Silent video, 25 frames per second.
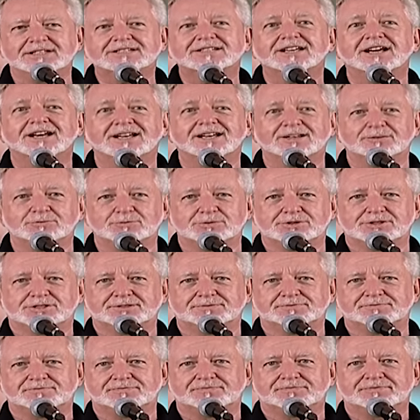
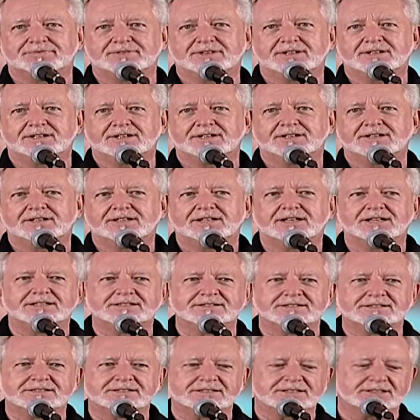times.
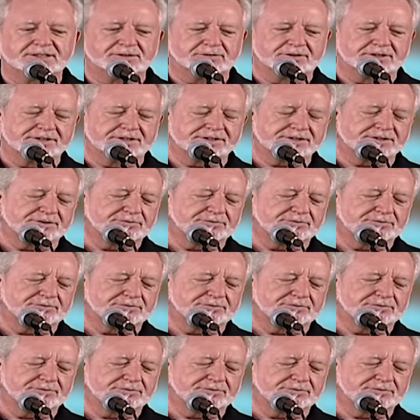And here is the